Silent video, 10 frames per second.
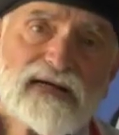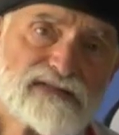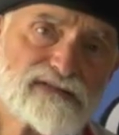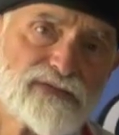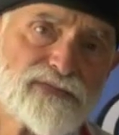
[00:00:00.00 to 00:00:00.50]

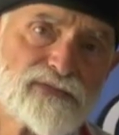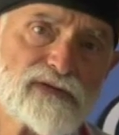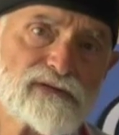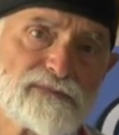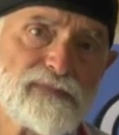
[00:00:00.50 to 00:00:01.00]
that's the
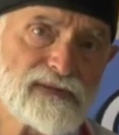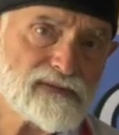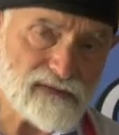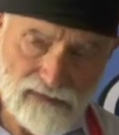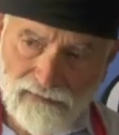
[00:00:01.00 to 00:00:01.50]
third
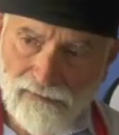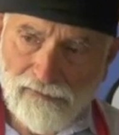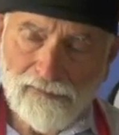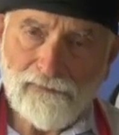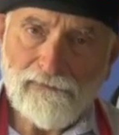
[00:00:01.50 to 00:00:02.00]
pillar
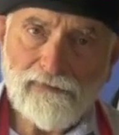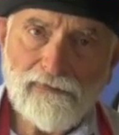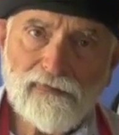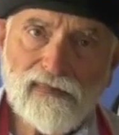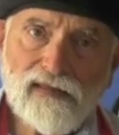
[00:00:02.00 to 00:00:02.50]

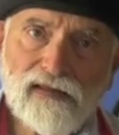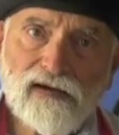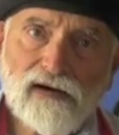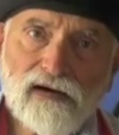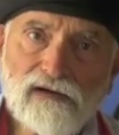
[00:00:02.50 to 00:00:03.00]

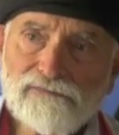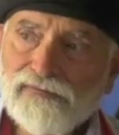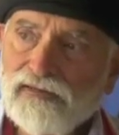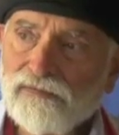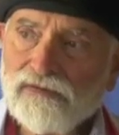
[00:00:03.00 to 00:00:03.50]

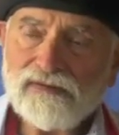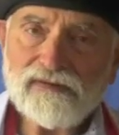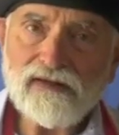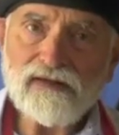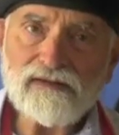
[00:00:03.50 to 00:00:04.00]
of
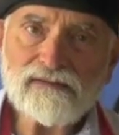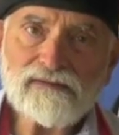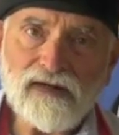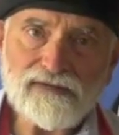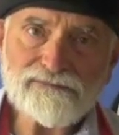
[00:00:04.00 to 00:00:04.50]
our uh,
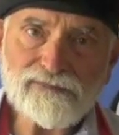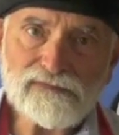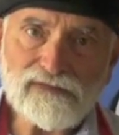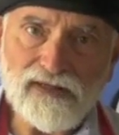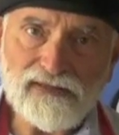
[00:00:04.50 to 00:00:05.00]
live
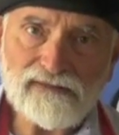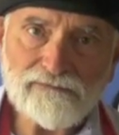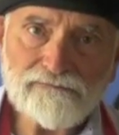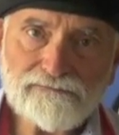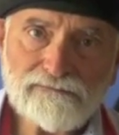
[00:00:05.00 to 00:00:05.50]
food diet.
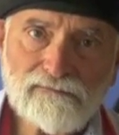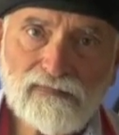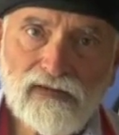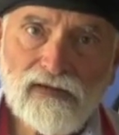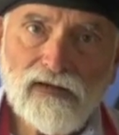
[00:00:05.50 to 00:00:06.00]

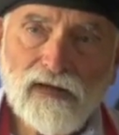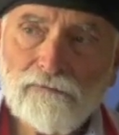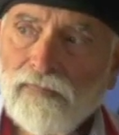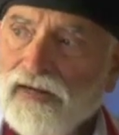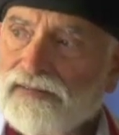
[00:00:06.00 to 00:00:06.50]

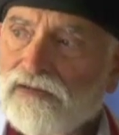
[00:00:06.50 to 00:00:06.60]
By